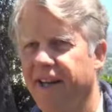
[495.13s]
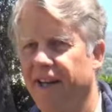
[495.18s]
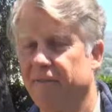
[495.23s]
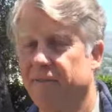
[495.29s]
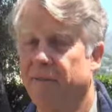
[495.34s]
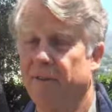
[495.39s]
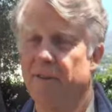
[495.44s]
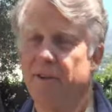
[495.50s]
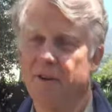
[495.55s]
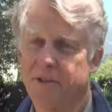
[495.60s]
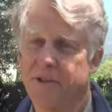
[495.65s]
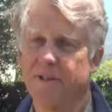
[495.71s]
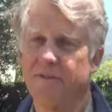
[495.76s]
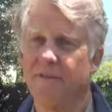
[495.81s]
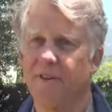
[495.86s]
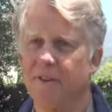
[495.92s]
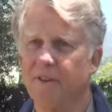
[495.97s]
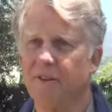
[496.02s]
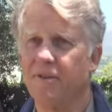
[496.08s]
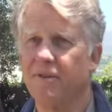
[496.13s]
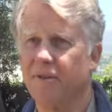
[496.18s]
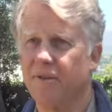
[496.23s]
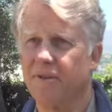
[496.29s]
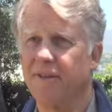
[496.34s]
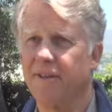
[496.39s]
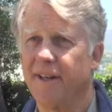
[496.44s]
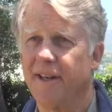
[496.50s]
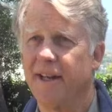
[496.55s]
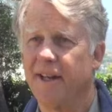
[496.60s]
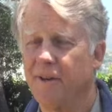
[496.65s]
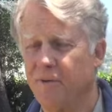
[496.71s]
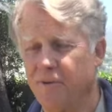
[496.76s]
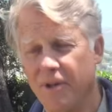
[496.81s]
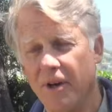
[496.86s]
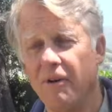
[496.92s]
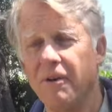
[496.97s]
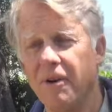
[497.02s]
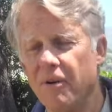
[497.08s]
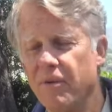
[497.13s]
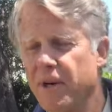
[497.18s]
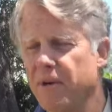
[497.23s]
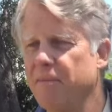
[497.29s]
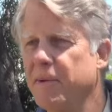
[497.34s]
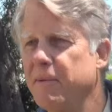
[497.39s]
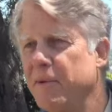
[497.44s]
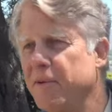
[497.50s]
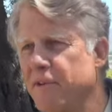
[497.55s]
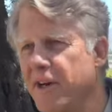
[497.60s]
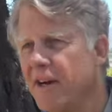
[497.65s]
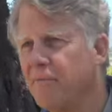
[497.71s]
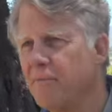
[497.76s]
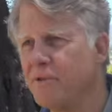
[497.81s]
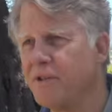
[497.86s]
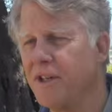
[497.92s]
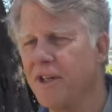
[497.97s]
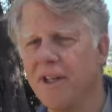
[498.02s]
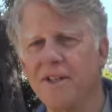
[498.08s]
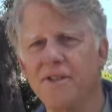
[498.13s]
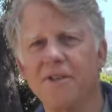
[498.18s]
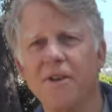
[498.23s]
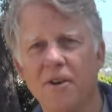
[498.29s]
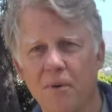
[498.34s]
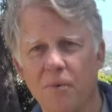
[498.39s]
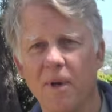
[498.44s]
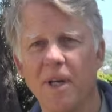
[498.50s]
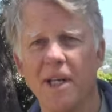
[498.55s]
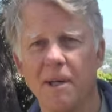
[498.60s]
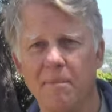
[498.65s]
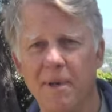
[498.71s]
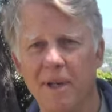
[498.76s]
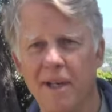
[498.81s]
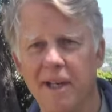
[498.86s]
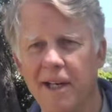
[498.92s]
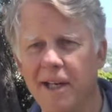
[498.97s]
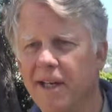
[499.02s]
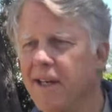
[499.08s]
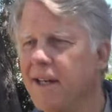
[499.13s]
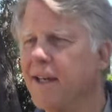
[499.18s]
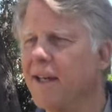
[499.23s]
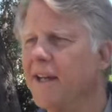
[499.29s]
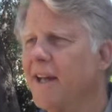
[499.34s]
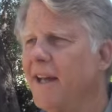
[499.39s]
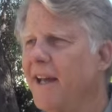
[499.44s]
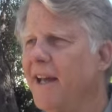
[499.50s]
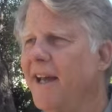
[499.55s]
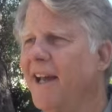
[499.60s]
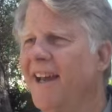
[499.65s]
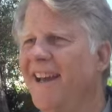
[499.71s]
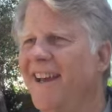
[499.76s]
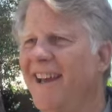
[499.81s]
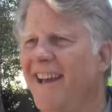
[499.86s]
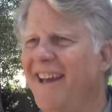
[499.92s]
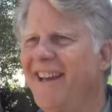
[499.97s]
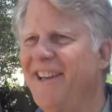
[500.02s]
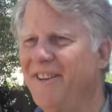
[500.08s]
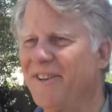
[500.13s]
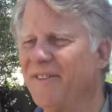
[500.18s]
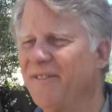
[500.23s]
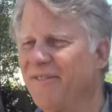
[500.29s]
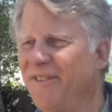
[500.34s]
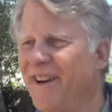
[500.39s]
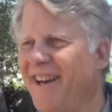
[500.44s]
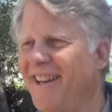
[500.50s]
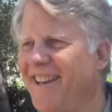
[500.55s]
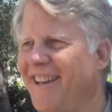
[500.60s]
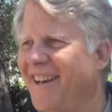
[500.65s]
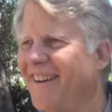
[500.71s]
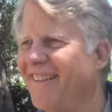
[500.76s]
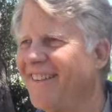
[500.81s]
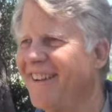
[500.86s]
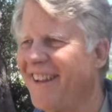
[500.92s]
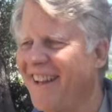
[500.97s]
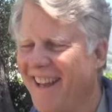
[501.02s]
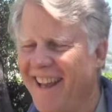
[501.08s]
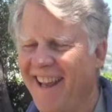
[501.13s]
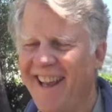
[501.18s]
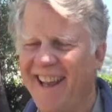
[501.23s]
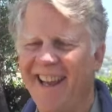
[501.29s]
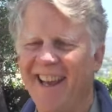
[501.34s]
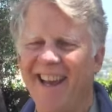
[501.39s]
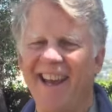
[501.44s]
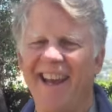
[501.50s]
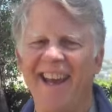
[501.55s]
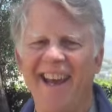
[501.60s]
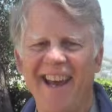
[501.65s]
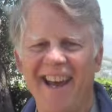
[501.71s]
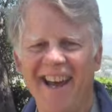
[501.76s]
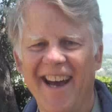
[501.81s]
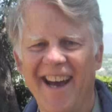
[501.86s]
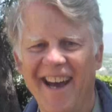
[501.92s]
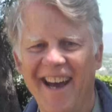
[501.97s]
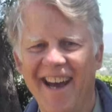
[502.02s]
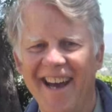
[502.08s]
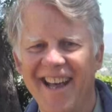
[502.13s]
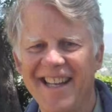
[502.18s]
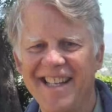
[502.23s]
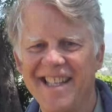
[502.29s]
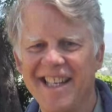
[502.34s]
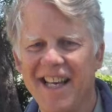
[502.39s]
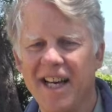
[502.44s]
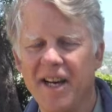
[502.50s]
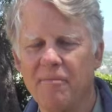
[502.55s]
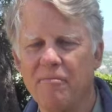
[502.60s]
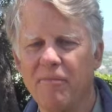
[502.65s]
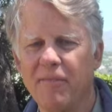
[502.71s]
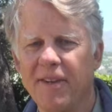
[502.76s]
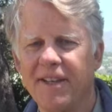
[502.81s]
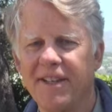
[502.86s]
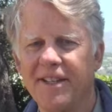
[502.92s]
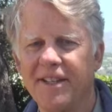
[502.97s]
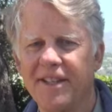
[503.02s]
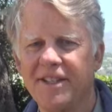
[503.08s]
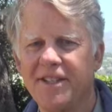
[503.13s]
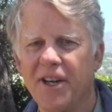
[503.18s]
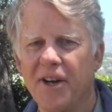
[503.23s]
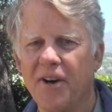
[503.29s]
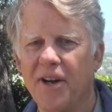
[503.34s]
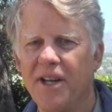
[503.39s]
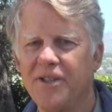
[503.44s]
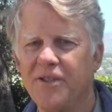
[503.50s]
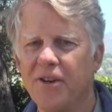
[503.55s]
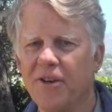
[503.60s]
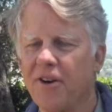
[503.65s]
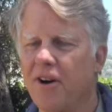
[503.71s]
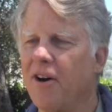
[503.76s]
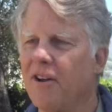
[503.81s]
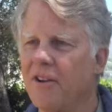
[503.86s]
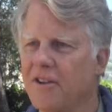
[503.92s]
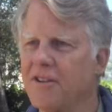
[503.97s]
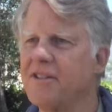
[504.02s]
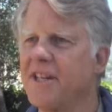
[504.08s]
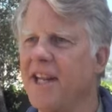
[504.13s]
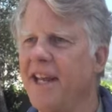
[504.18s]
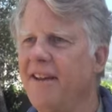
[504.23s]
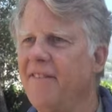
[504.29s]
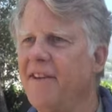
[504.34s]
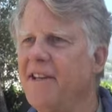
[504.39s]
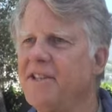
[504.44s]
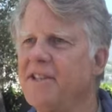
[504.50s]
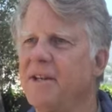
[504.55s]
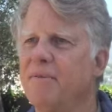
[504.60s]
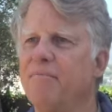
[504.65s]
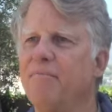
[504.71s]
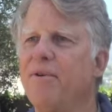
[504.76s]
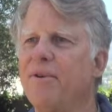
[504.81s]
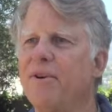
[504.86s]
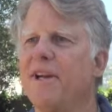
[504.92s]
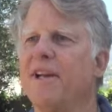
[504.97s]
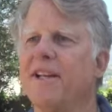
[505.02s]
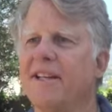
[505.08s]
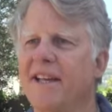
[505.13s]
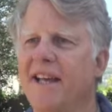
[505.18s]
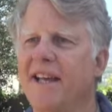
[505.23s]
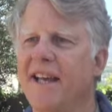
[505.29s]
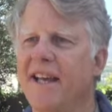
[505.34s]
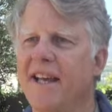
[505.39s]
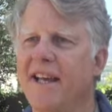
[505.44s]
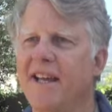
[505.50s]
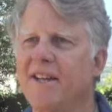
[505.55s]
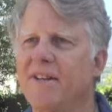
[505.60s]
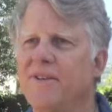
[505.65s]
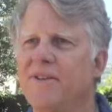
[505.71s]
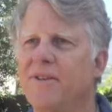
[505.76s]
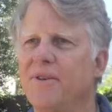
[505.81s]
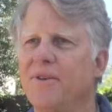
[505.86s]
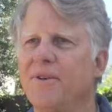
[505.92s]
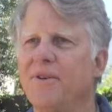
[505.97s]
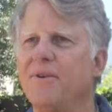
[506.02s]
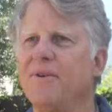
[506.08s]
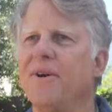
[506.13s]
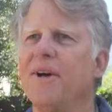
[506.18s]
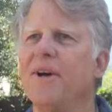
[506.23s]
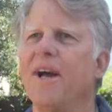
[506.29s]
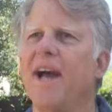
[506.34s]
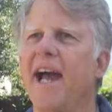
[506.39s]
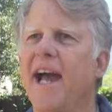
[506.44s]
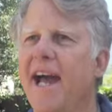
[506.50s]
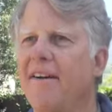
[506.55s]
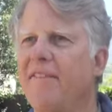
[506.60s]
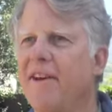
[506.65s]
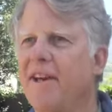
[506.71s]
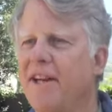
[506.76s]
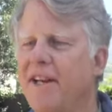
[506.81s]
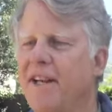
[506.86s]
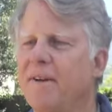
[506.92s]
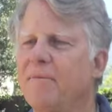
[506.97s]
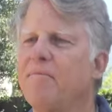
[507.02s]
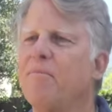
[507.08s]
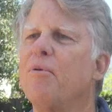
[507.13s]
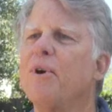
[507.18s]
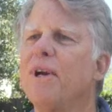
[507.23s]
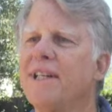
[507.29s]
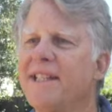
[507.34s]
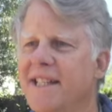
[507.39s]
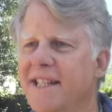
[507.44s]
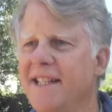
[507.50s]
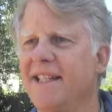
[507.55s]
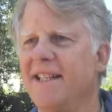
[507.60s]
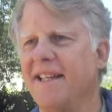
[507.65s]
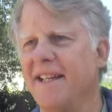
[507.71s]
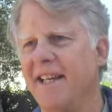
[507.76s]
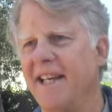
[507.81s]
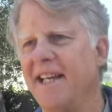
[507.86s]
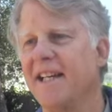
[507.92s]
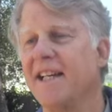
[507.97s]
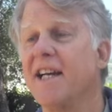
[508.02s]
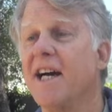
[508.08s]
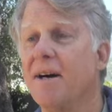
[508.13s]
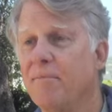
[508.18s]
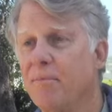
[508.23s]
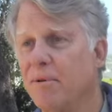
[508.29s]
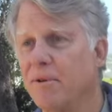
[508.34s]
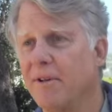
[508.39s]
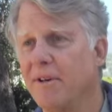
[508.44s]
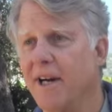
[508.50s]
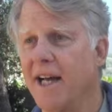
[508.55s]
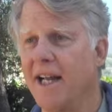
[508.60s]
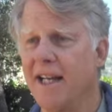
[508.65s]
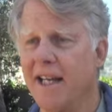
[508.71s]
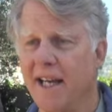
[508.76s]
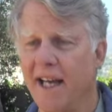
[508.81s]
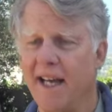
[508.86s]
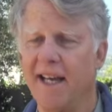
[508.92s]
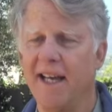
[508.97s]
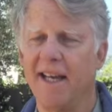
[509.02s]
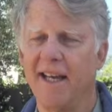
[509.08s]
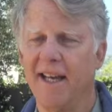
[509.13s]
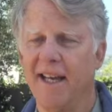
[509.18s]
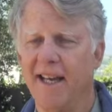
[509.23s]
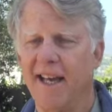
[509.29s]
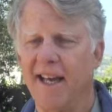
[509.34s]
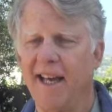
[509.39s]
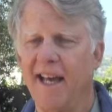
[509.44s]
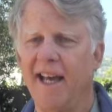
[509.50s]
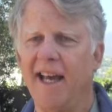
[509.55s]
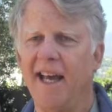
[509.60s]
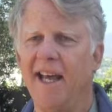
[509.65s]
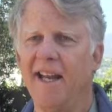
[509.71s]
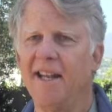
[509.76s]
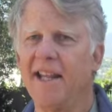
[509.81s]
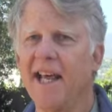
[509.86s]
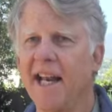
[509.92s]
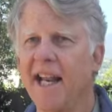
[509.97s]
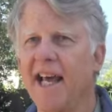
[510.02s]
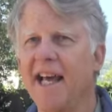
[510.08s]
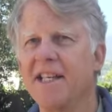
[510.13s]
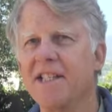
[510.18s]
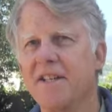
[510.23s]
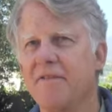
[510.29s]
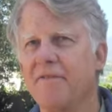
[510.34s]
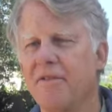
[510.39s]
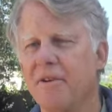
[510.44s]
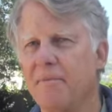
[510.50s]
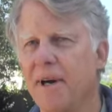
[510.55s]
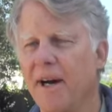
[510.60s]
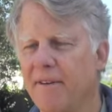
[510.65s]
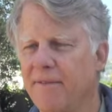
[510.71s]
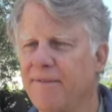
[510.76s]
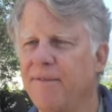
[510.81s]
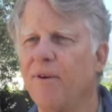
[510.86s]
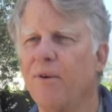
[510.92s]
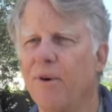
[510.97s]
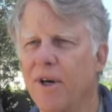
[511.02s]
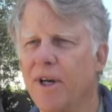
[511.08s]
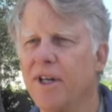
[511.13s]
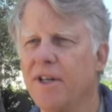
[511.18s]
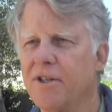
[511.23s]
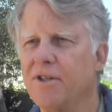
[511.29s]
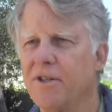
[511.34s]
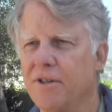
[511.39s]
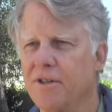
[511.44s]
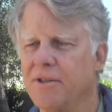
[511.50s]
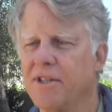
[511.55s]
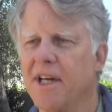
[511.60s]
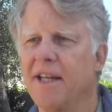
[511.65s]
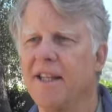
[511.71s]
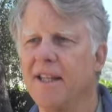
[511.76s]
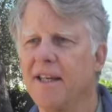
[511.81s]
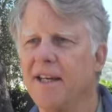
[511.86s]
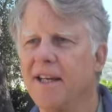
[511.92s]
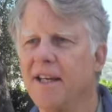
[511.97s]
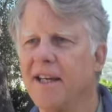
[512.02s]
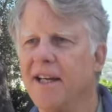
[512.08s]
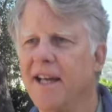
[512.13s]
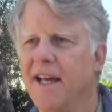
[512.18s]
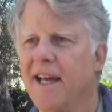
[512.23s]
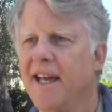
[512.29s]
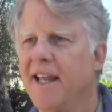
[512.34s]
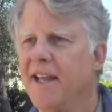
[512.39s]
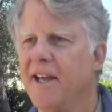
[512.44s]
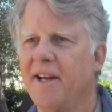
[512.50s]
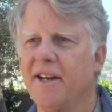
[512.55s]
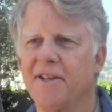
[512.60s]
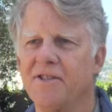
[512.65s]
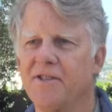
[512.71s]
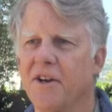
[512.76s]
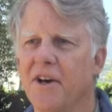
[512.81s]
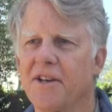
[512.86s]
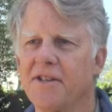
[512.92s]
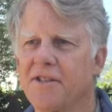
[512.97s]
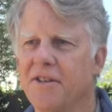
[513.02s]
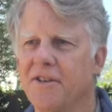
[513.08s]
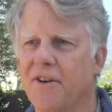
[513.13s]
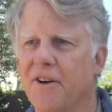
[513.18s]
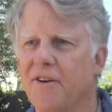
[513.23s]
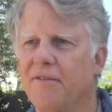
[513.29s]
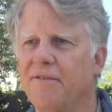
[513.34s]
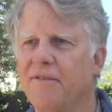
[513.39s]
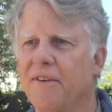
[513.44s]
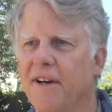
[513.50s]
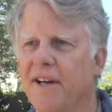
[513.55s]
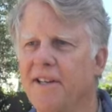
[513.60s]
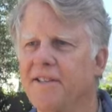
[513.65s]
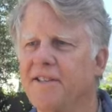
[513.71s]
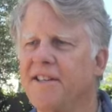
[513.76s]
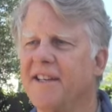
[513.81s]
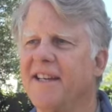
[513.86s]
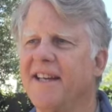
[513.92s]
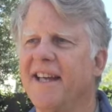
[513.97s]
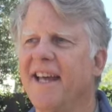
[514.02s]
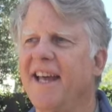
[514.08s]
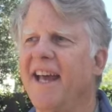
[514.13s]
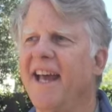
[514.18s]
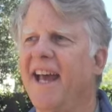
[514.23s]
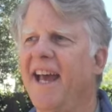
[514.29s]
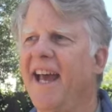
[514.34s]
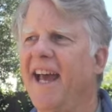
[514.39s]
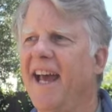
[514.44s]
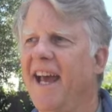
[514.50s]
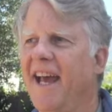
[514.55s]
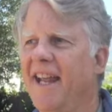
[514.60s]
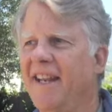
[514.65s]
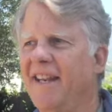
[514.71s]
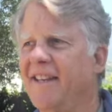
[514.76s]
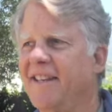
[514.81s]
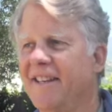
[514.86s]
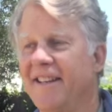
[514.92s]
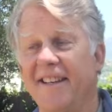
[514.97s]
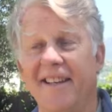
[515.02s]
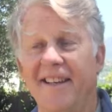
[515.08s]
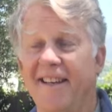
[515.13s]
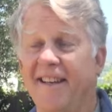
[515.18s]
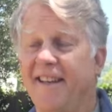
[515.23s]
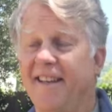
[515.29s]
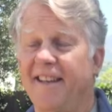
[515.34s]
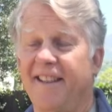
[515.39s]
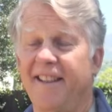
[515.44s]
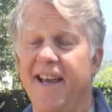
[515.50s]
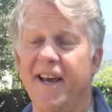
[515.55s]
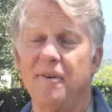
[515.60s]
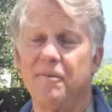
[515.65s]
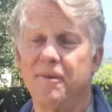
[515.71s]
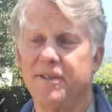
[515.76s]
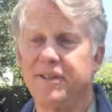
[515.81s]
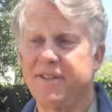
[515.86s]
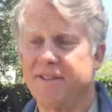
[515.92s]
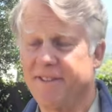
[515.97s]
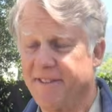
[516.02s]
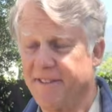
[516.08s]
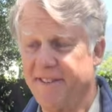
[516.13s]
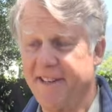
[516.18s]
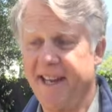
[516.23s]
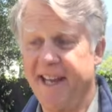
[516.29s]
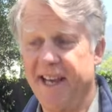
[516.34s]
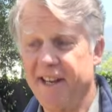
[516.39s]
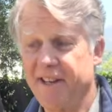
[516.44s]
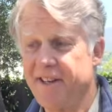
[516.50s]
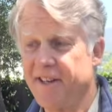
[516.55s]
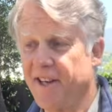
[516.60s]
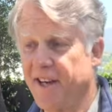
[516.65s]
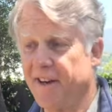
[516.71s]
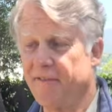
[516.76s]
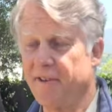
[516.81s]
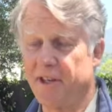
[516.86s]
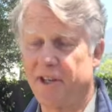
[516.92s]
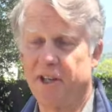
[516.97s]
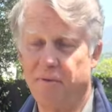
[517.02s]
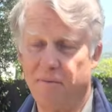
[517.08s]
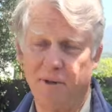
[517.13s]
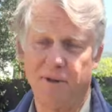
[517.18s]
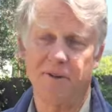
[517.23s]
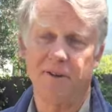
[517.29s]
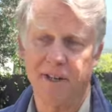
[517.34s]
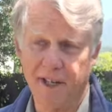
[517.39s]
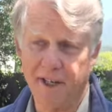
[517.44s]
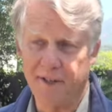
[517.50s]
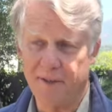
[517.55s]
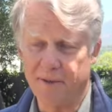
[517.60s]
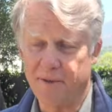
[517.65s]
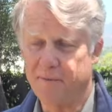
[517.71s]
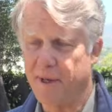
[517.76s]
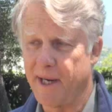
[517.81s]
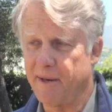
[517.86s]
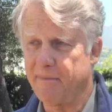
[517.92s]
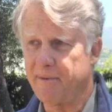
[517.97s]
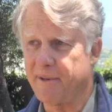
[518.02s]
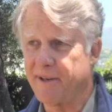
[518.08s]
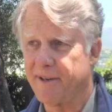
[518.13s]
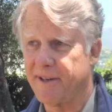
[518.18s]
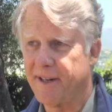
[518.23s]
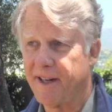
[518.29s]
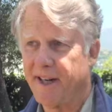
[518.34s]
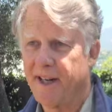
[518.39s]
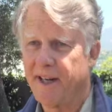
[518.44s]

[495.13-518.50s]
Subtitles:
And for those of you who don't know what a mimeograph machine is, go to Wikipedia and you'll find out. And so he took all the savings and put it into having it printed in Campo Grande. And that lasted for about 4 issues, I think, and then exhausted all funds. And that was the end of the community newspaper.